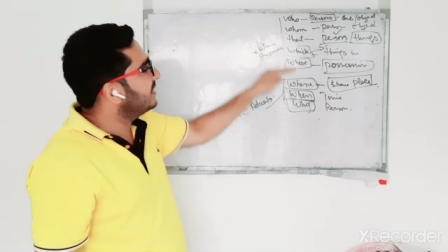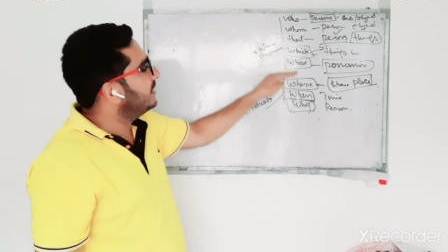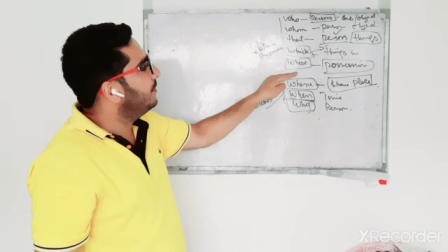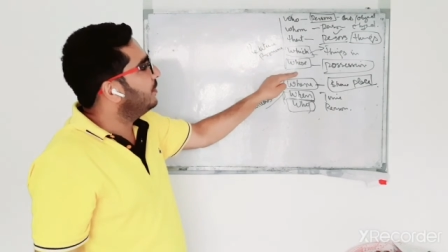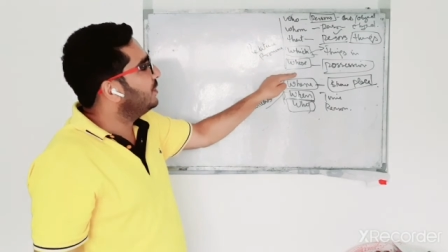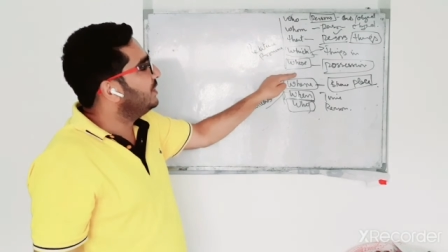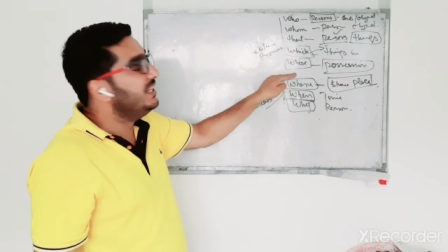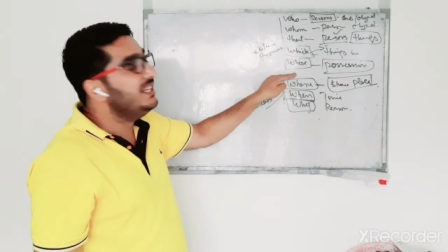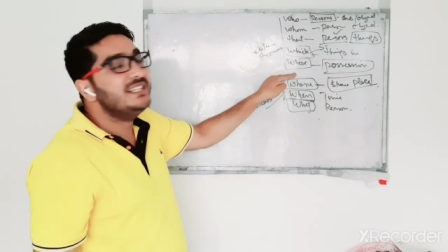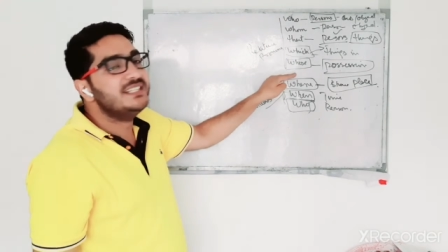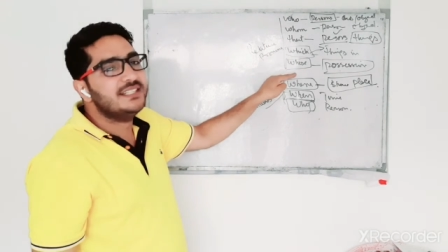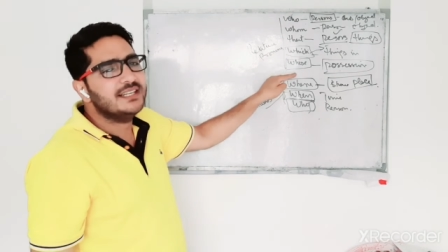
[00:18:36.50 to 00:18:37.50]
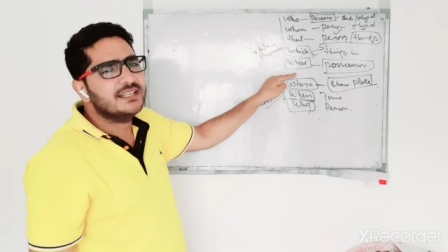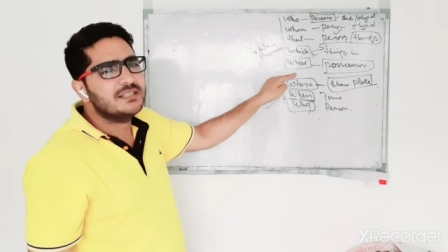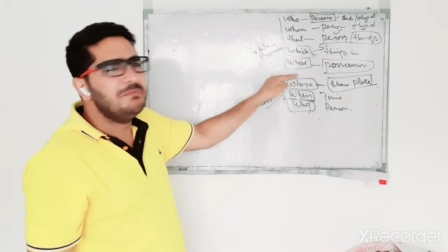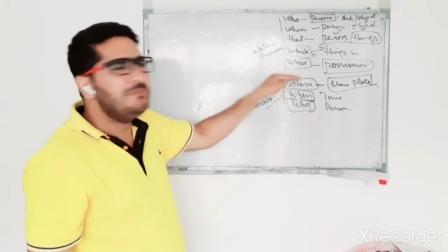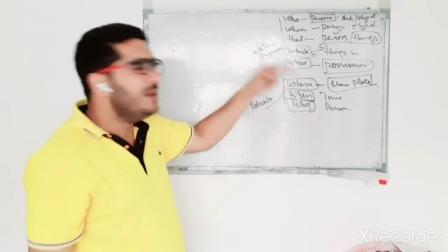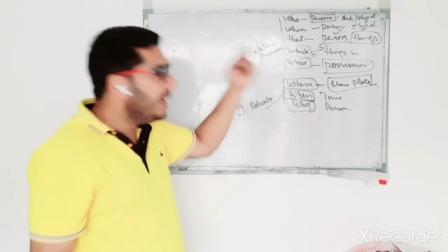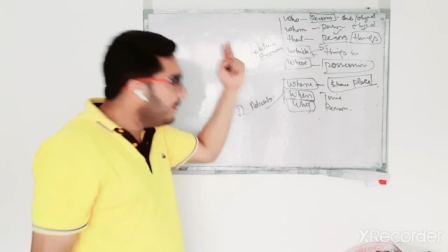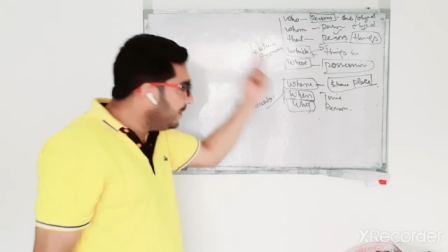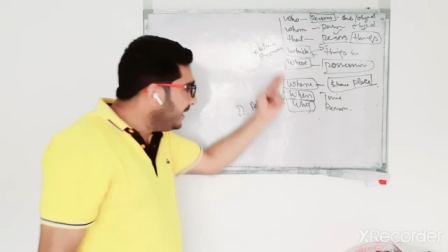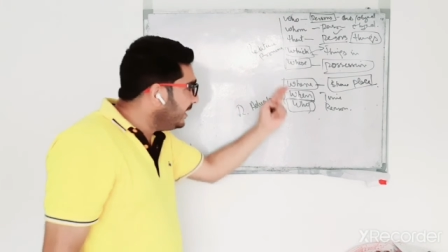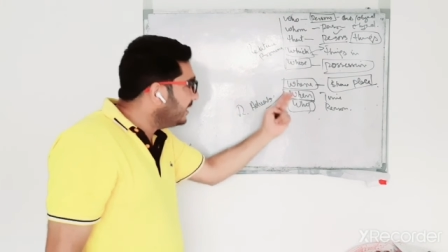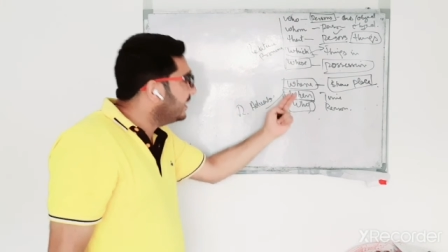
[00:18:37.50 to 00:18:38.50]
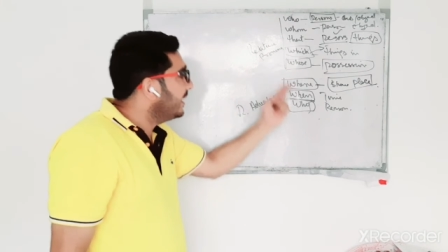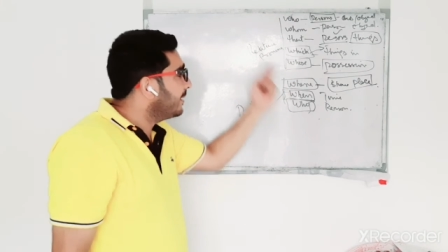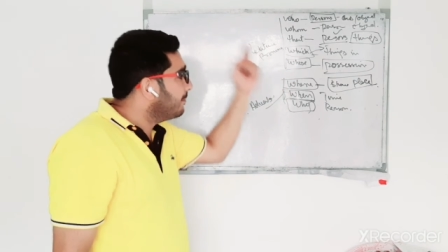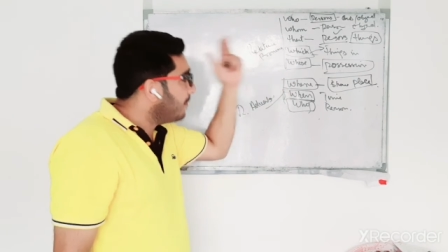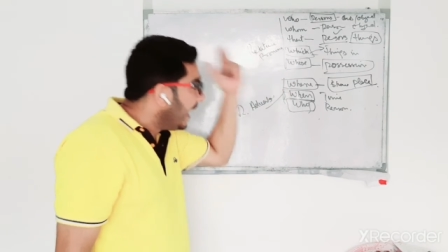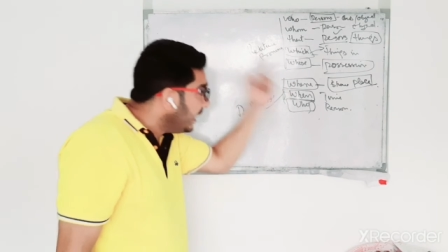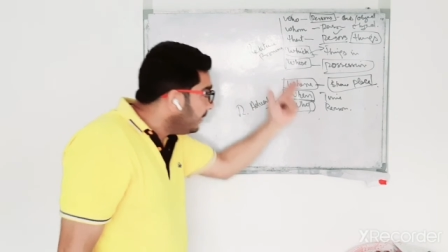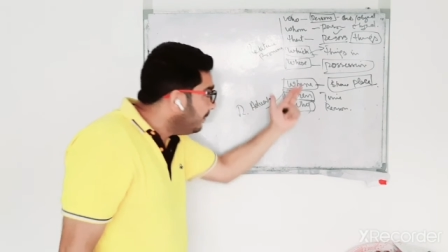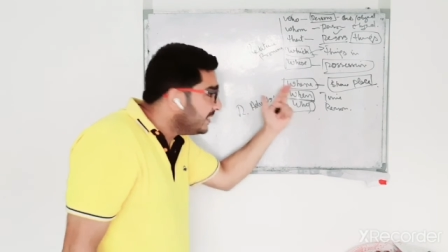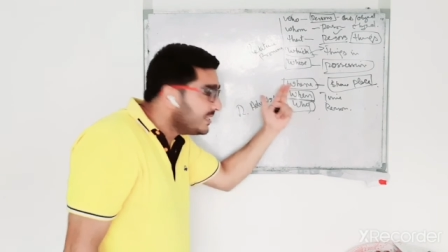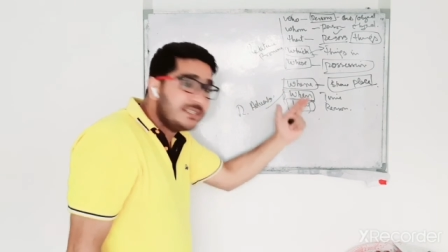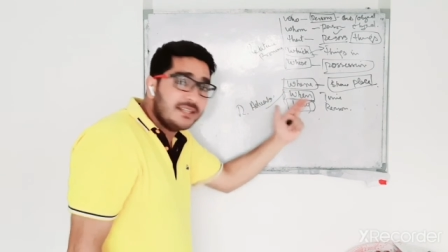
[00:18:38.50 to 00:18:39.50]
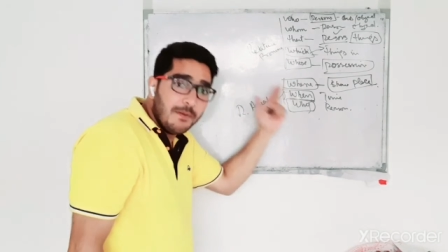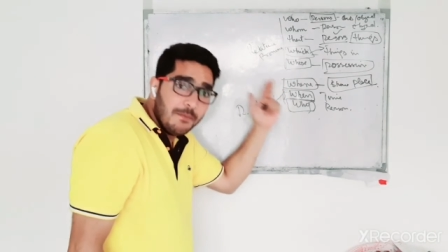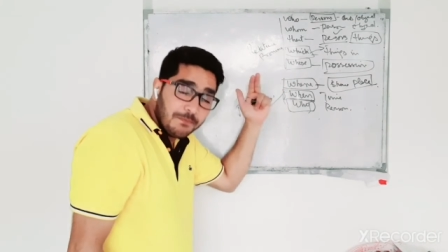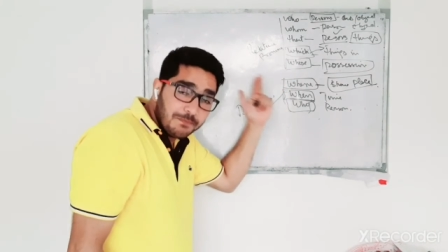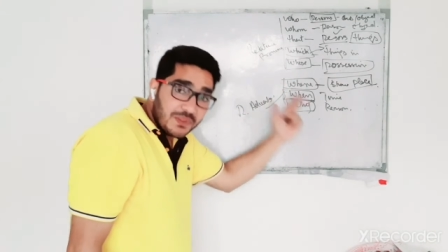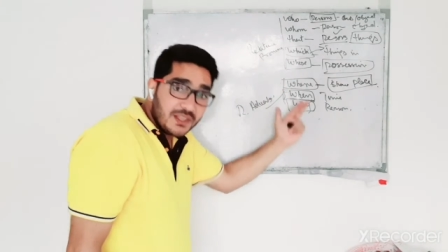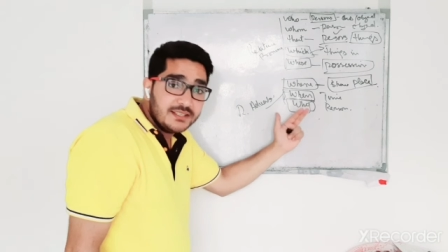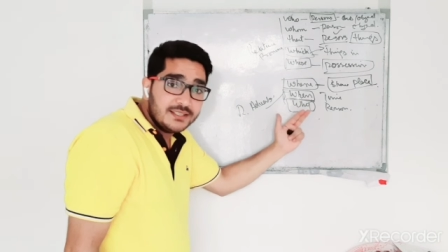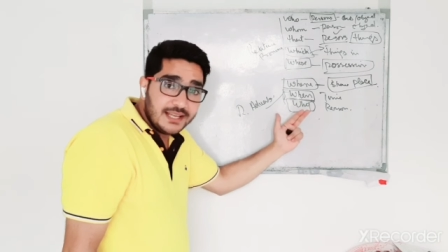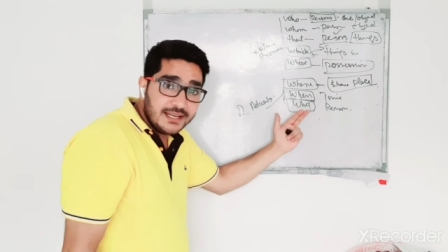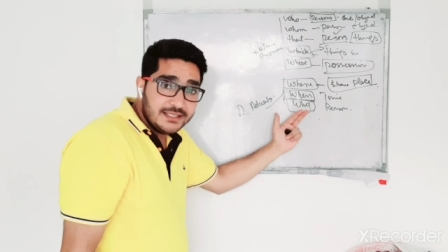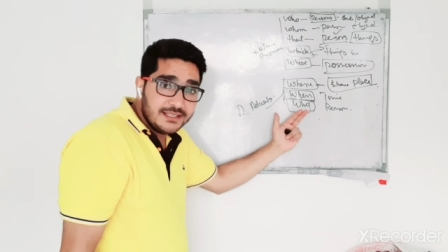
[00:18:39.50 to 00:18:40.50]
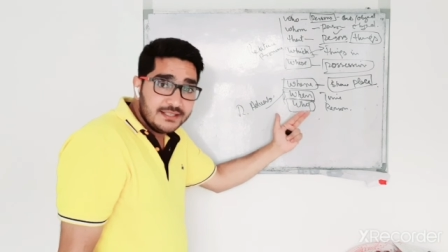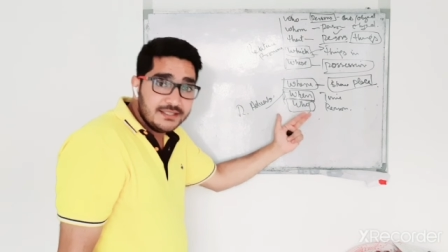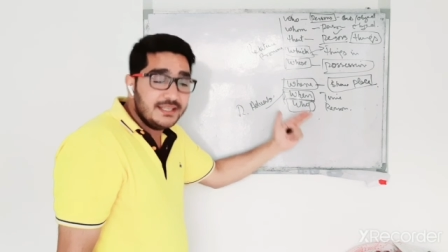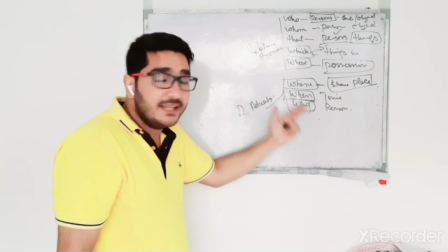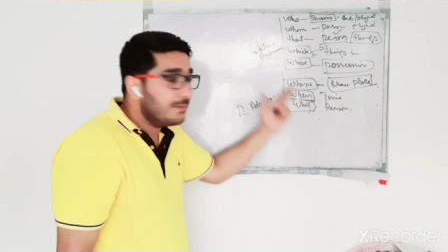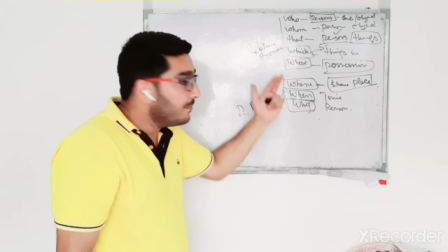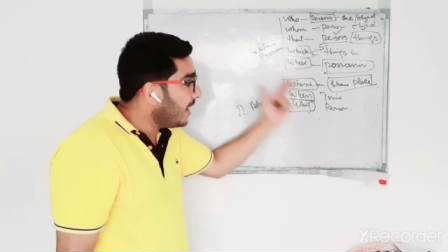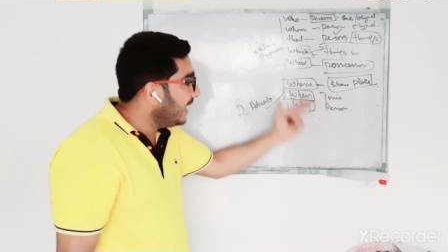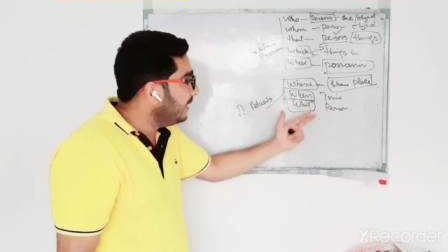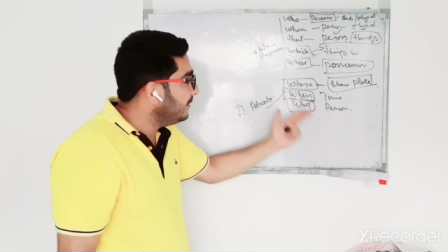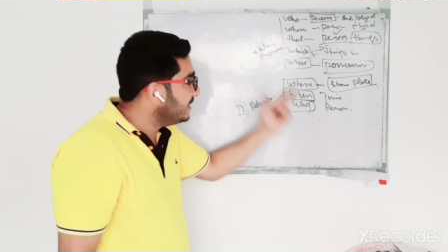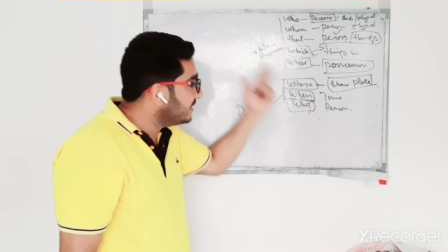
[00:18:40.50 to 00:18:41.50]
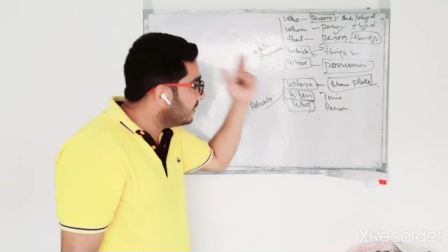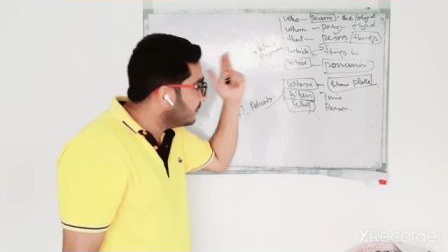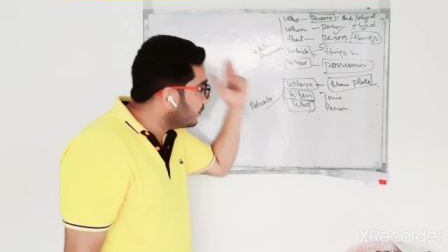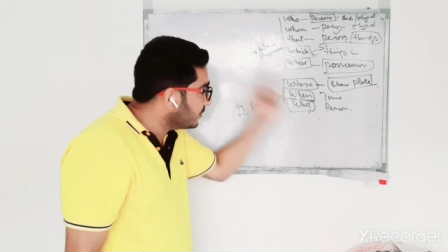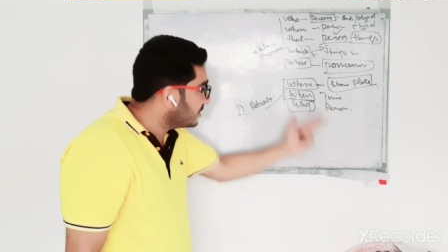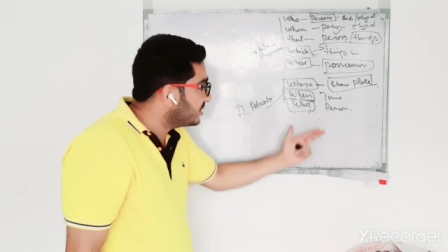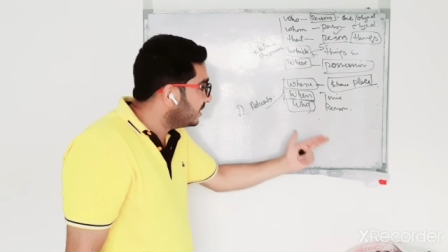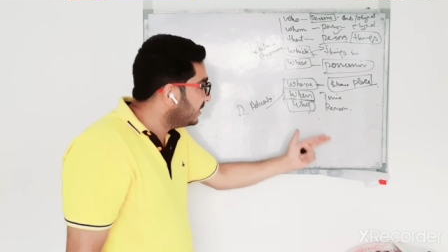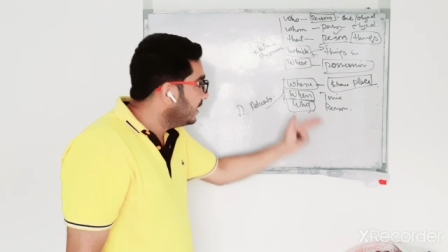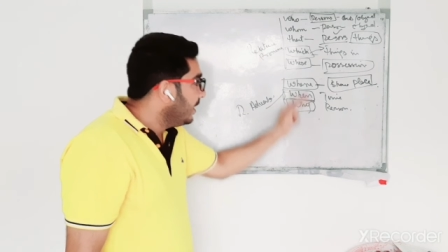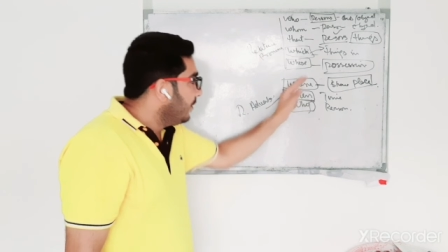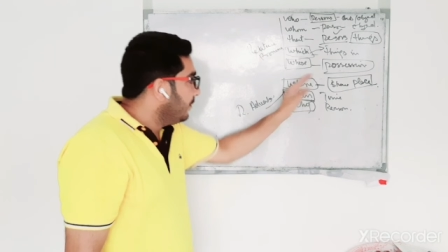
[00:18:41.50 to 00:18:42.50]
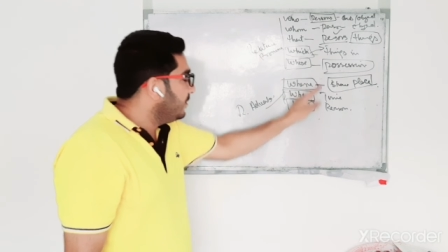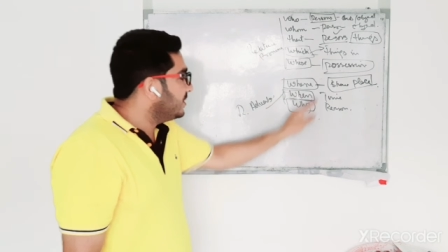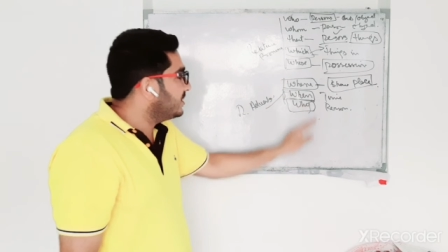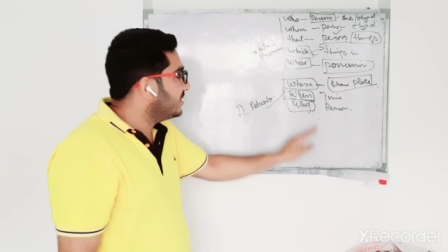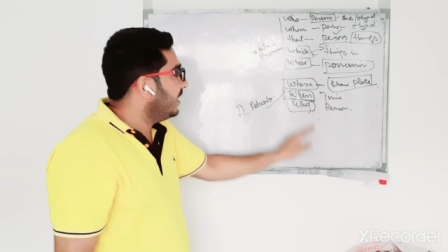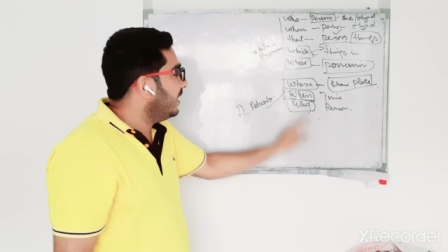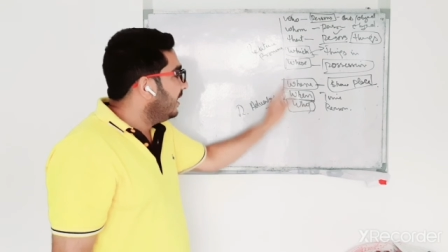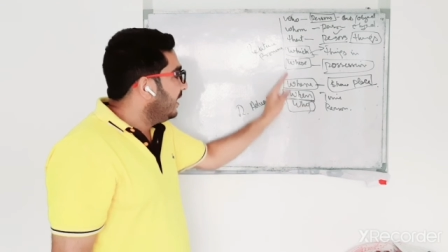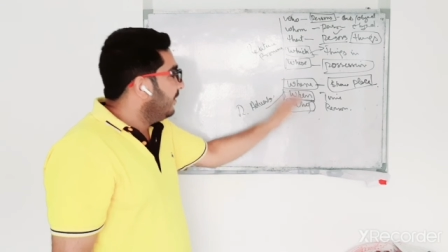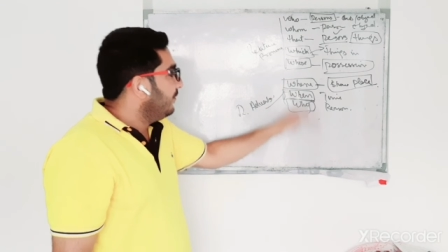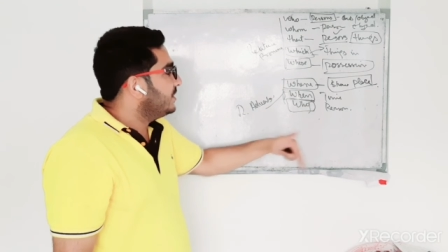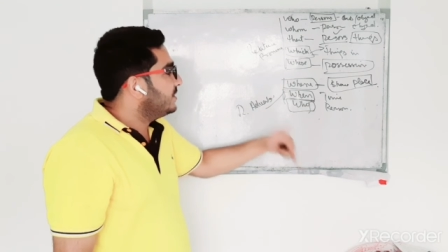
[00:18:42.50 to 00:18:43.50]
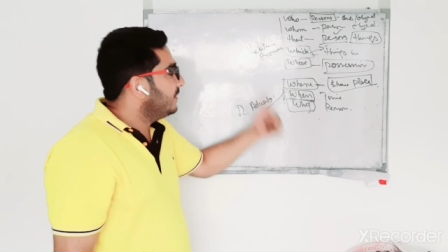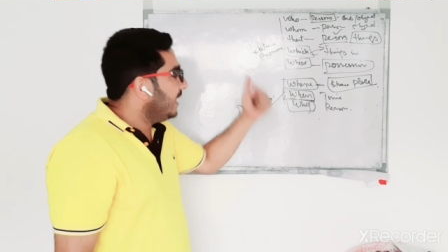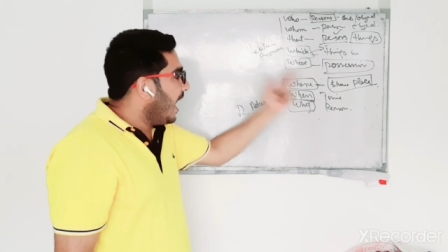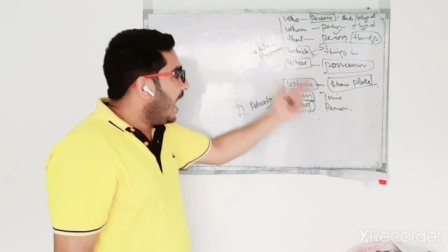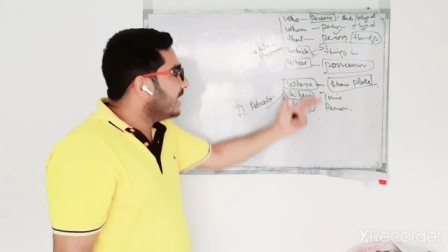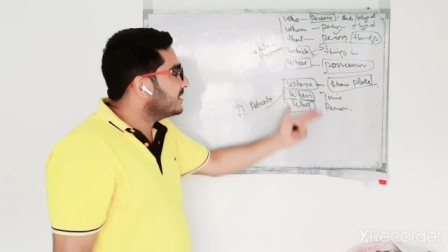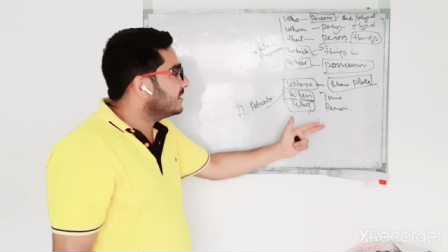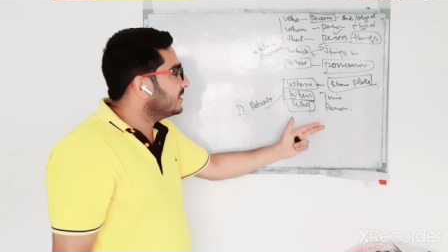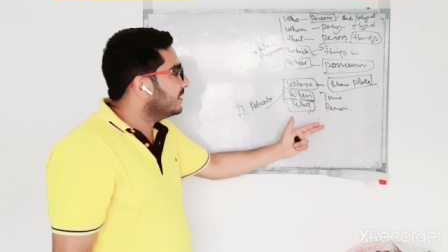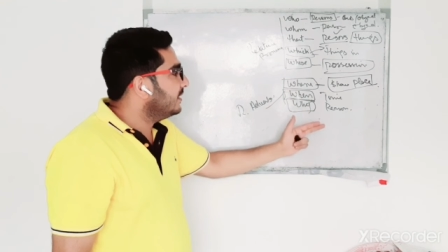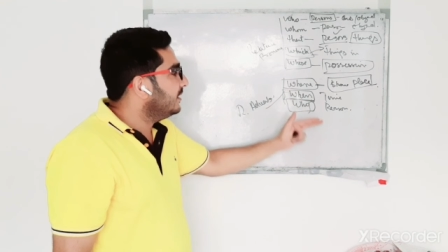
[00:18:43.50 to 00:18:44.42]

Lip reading: about these things. Maybe there might be some sentence, there might be some question which will ask